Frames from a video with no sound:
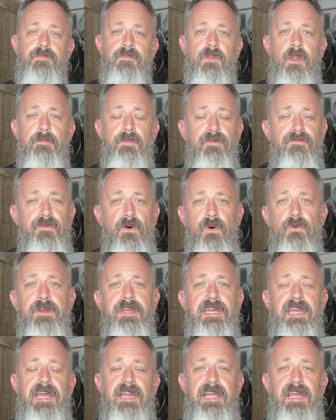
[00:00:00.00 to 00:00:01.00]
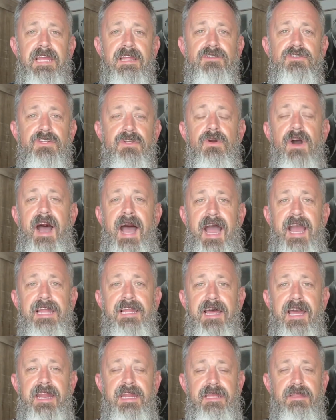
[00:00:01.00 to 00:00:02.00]
before we get into
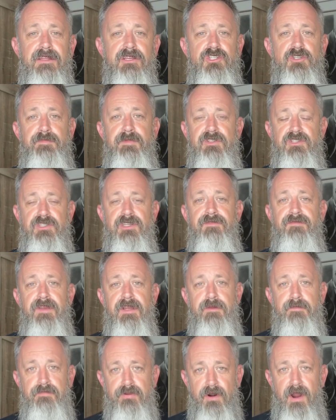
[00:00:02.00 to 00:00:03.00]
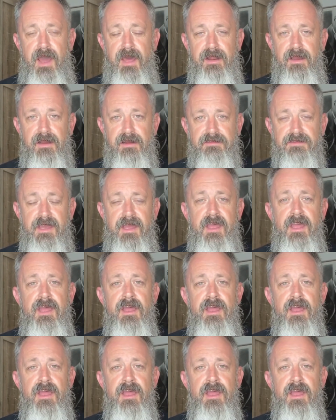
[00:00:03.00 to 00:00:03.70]
highlighting the specific product